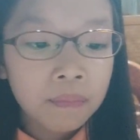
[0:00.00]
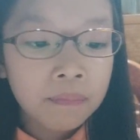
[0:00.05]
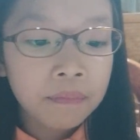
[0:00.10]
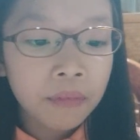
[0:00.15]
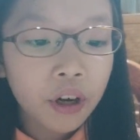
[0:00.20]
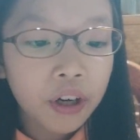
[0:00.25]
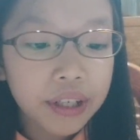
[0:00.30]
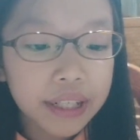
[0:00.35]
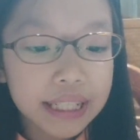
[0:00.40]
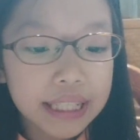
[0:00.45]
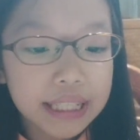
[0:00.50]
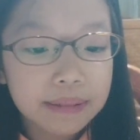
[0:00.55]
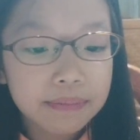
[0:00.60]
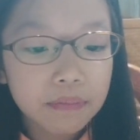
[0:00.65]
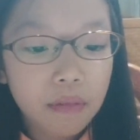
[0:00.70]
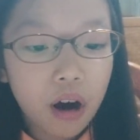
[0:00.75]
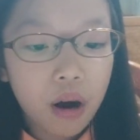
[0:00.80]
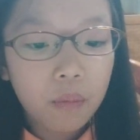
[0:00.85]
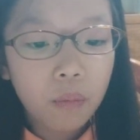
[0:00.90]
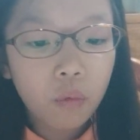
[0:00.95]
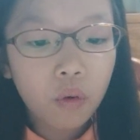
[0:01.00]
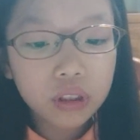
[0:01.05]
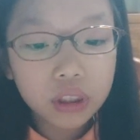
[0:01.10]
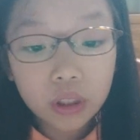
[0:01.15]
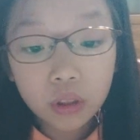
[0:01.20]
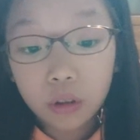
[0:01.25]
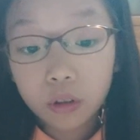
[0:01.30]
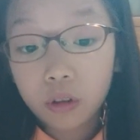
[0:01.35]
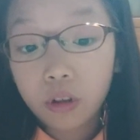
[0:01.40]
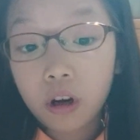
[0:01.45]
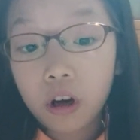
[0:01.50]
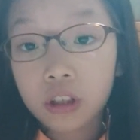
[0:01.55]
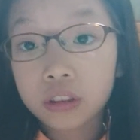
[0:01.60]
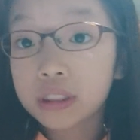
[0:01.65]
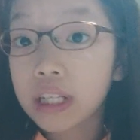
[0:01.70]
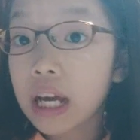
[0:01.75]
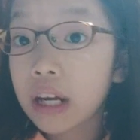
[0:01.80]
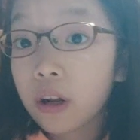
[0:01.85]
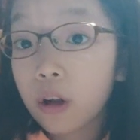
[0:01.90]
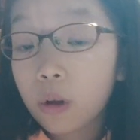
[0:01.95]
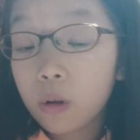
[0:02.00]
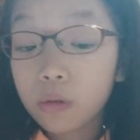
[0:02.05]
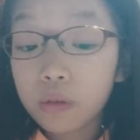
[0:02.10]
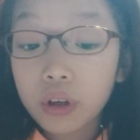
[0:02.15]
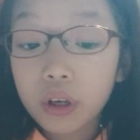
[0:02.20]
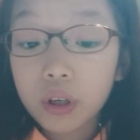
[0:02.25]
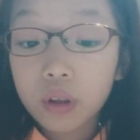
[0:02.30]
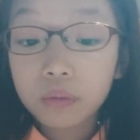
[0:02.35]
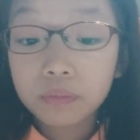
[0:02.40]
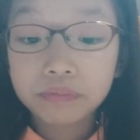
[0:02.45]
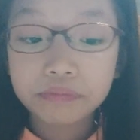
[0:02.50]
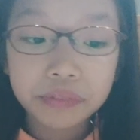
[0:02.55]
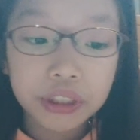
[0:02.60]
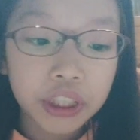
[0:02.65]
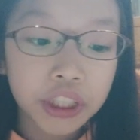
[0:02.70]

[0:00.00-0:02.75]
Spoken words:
Marty's mom wasn't cross at all though.